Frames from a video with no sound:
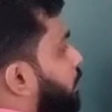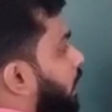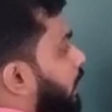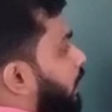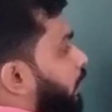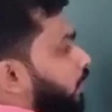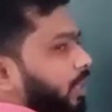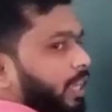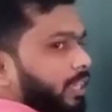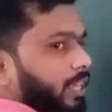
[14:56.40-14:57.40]
1, you
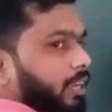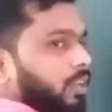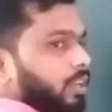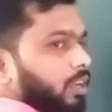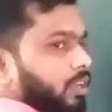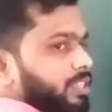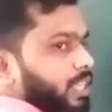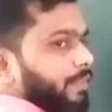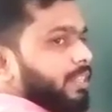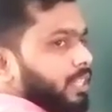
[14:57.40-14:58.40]
will get the
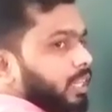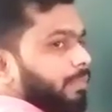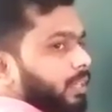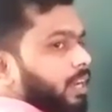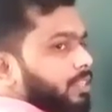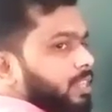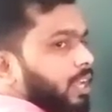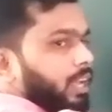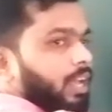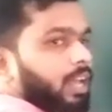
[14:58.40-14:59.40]
7 centimeter as a
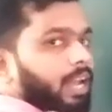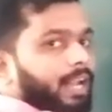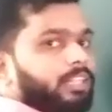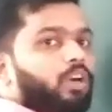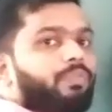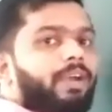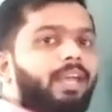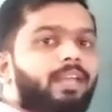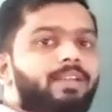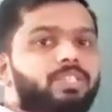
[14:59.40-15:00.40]
length of a
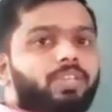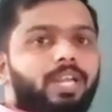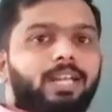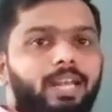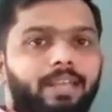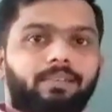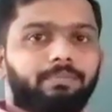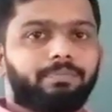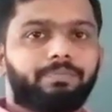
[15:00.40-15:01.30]
straight line.